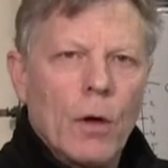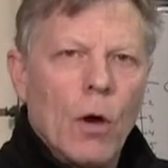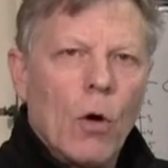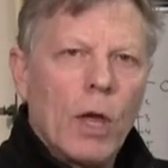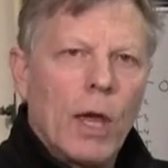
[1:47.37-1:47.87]

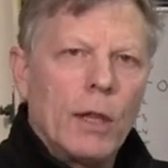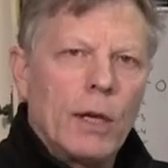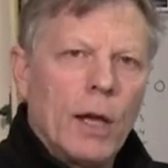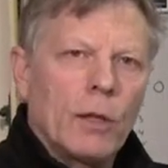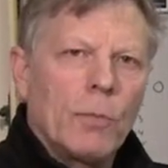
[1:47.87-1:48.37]
Okay, in
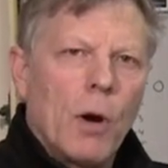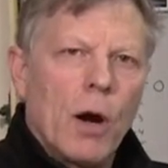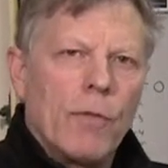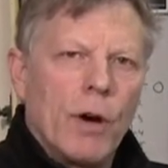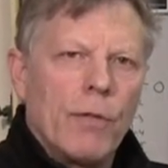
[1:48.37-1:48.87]
the next
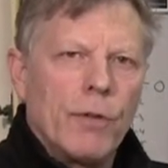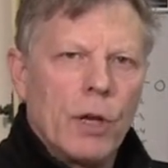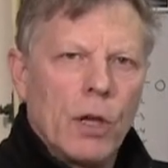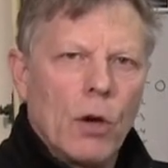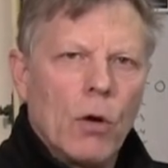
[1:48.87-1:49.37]
part of our
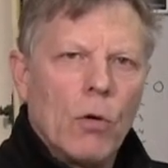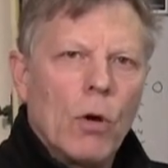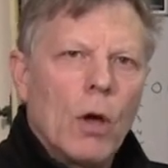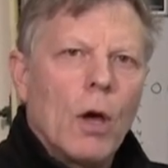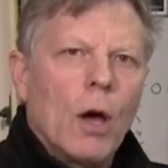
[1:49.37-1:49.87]

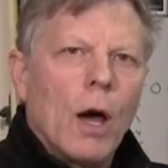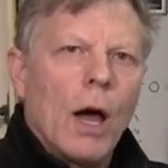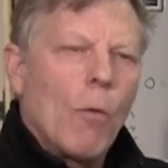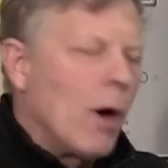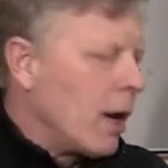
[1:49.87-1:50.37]
video,
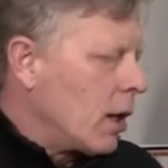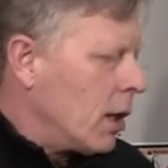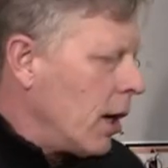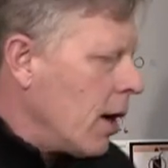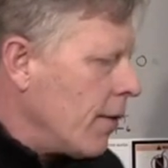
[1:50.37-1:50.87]
I want to
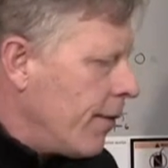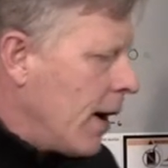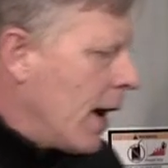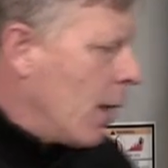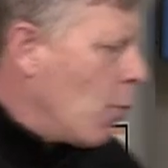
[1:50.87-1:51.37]

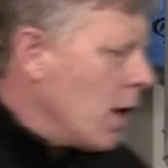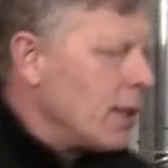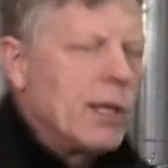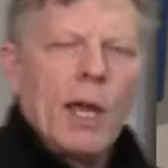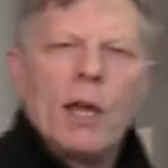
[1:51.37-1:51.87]
clarify
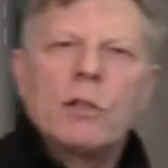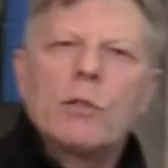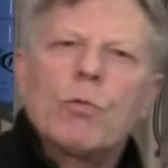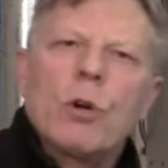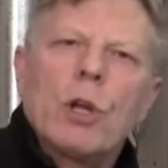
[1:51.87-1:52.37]
what
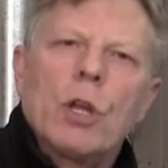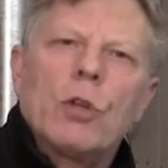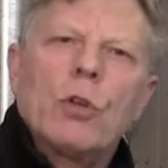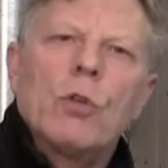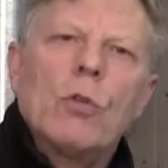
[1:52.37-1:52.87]
tests we're going
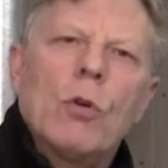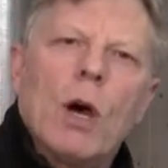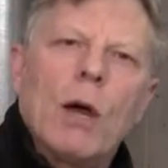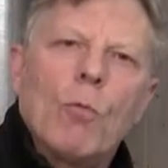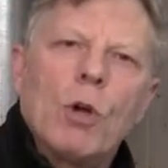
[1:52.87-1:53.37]
to do
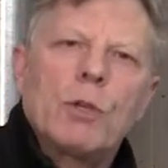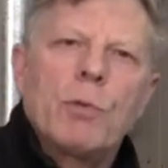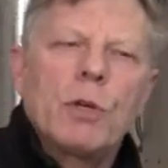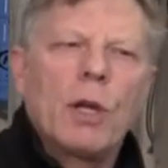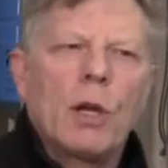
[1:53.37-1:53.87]
on which
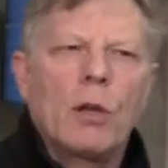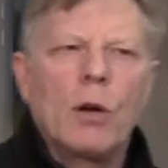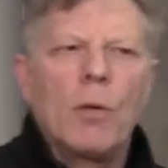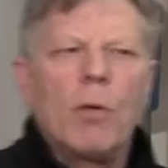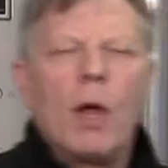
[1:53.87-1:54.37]

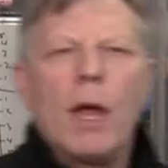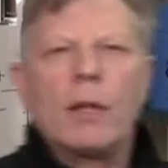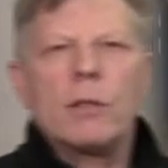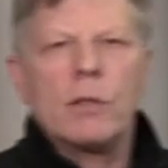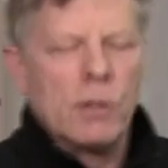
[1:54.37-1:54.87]
particular
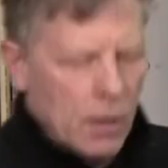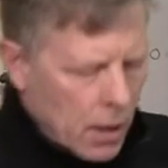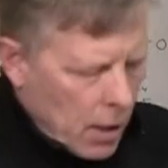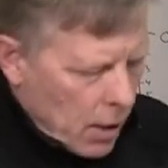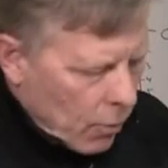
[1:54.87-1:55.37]
appliances.
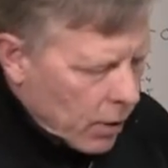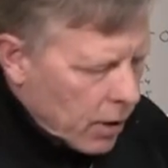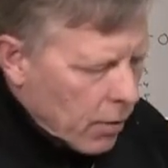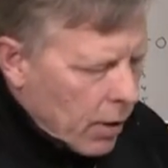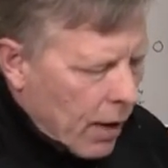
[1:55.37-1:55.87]
When
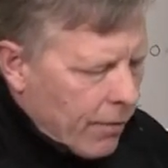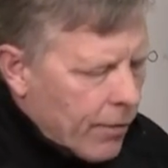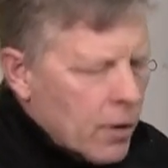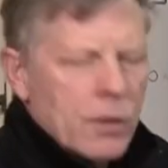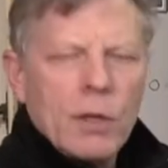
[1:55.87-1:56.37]
you, at
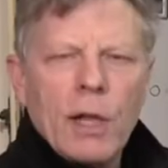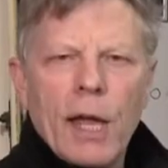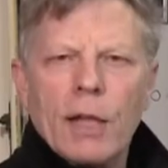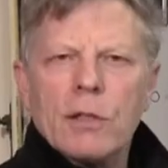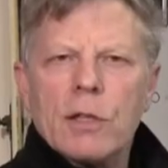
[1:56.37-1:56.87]
first
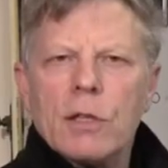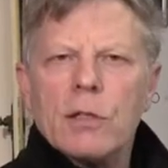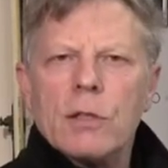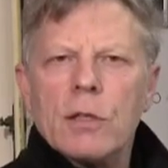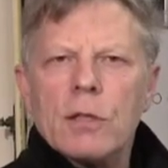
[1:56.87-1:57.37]
glance,
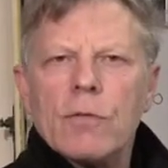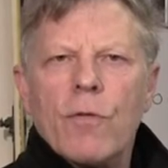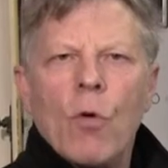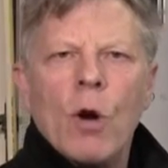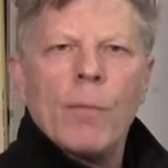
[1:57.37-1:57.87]
this
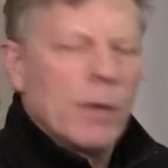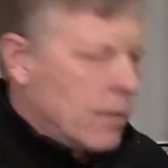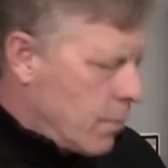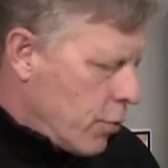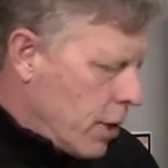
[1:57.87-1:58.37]
form
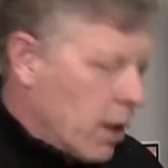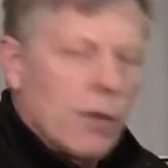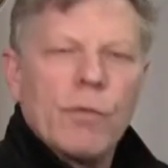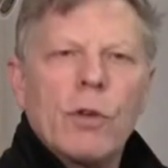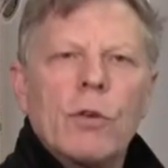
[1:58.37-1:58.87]
is pretty
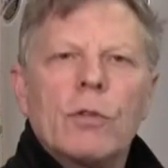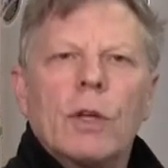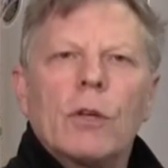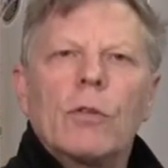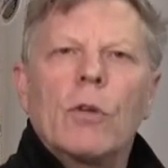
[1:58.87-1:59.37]

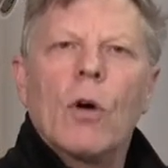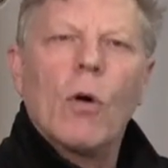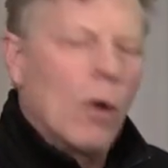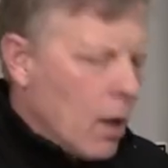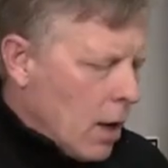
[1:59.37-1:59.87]
confusing,
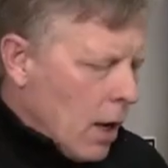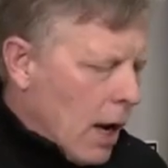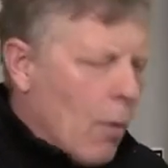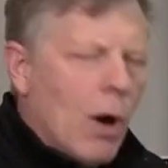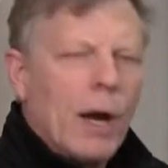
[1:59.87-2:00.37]
so
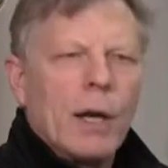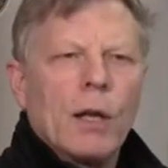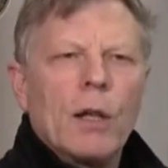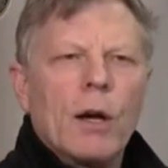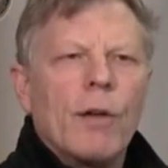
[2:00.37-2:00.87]
I wanted
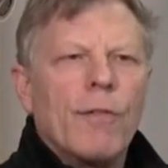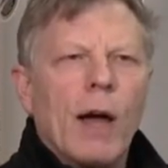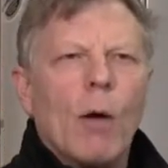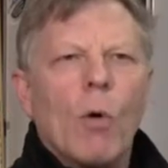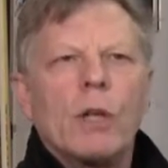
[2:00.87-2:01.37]
to
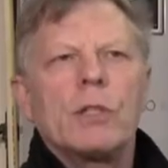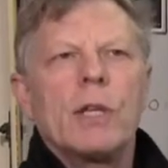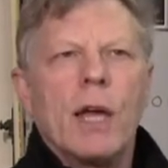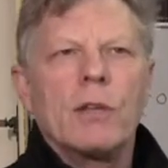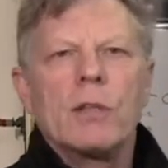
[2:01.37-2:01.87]
clarify
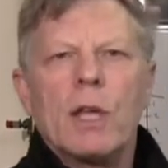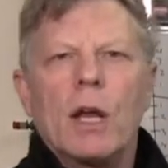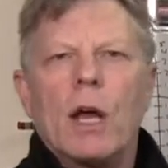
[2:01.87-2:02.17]
which tests get